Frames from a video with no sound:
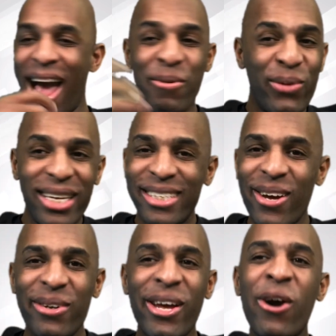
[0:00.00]
I really
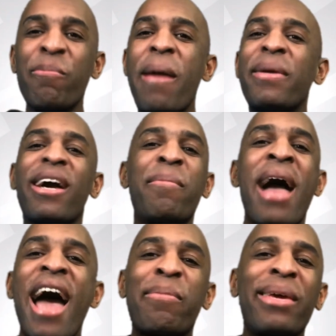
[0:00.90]
don't know. Maybe um,
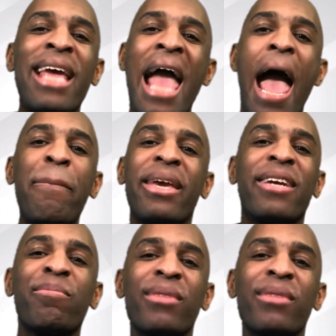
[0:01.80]
how to be happy.